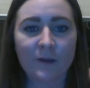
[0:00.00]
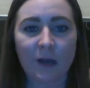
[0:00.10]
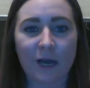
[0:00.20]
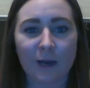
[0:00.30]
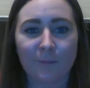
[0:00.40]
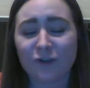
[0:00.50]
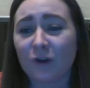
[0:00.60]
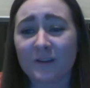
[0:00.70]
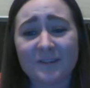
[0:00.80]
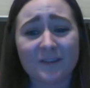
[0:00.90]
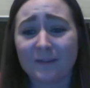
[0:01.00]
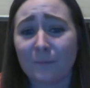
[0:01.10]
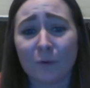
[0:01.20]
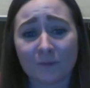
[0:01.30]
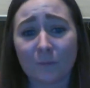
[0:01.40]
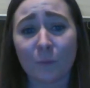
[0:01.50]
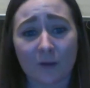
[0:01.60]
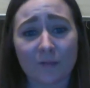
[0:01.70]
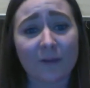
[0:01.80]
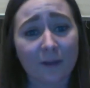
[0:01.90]
And trust is the most
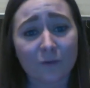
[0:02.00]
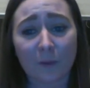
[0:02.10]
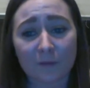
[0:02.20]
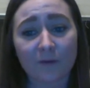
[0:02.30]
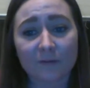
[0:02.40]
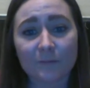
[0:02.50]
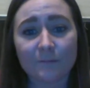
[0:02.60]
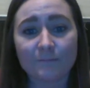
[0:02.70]
important thing as brothers.